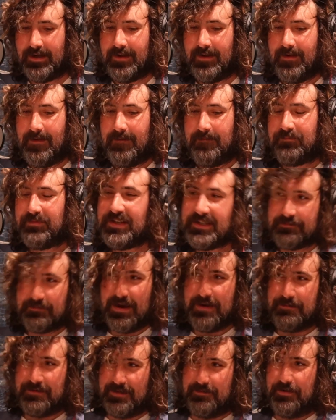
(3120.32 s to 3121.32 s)
this might
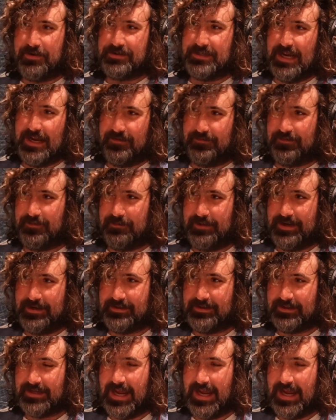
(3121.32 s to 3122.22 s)
be the most infamous.